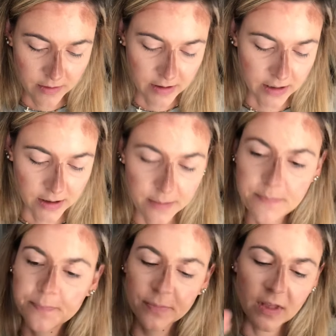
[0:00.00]
Okay,
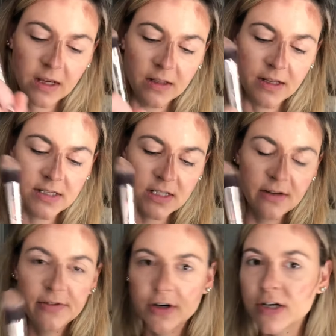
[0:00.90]
and this is a
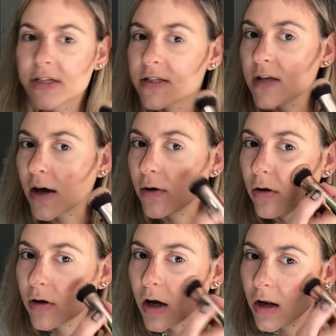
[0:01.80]
very subtle
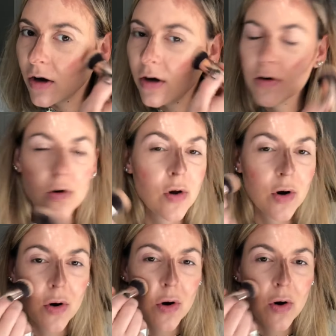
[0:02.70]
color,
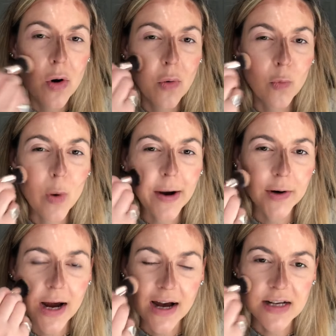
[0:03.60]

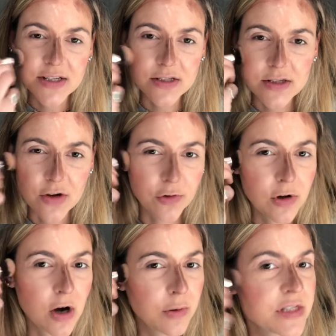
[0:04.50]
whereas if you
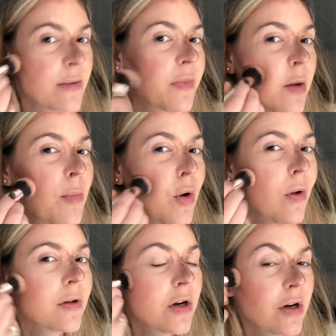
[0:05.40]
go with something
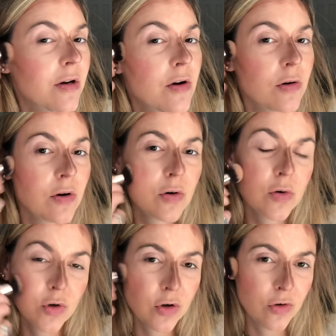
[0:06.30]
bolder,
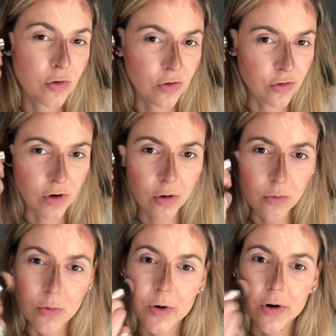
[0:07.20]

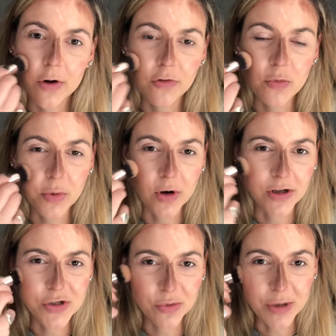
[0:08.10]
don't worry if you put on
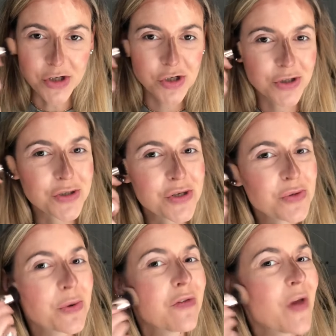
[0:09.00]
too much. This is
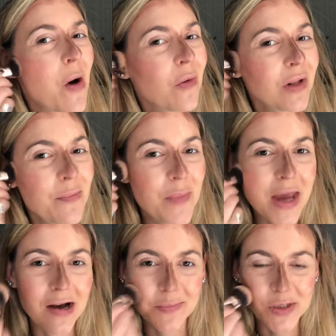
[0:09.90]
one of the only
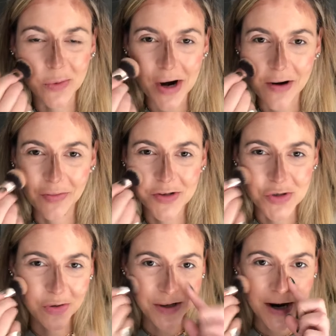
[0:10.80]
makeups around that
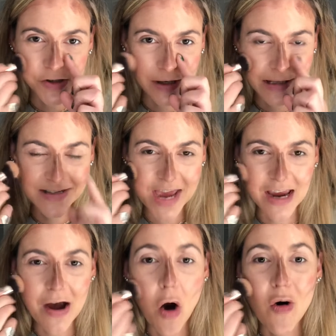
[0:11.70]
you can actually
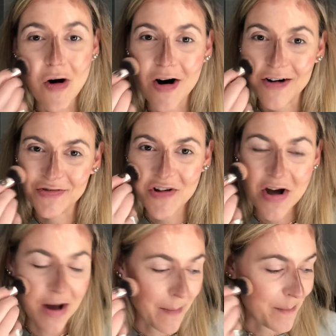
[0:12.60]
take off
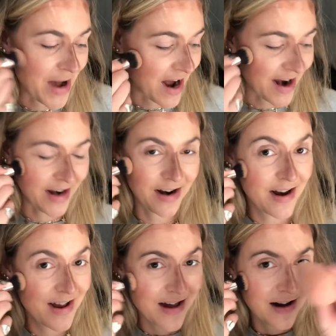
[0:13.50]
by
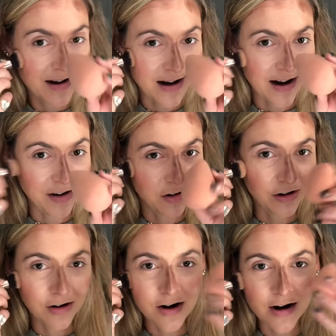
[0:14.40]

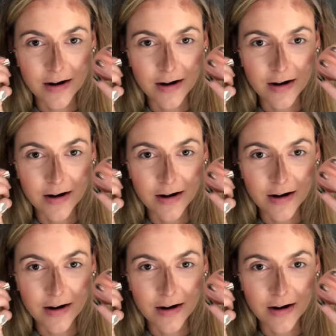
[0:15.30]
either